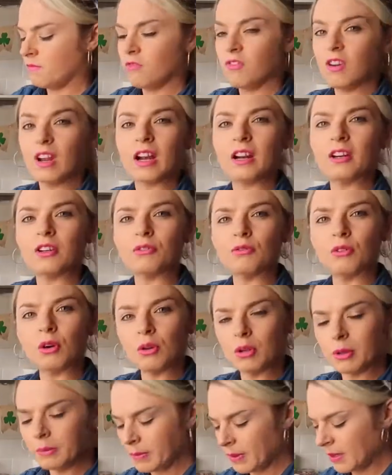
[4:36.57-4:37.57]
Flour your
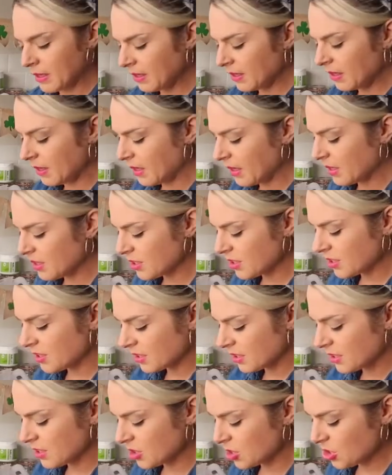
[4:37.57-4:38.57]
rolling pin and just
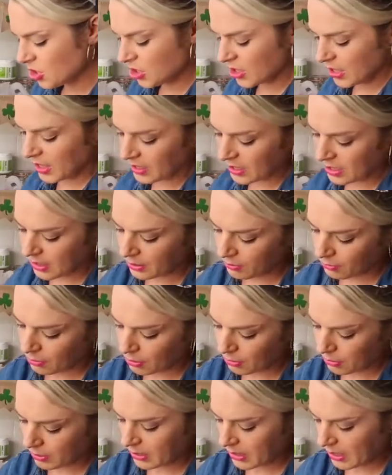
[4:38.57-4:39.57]
gently
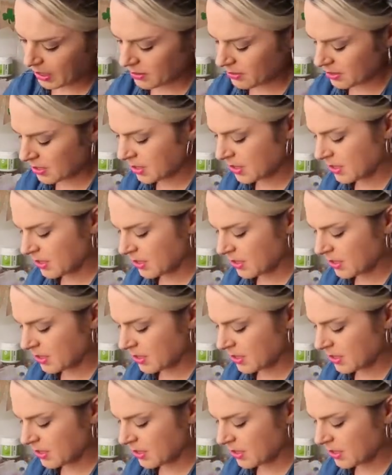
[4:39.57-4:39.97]
roll it out.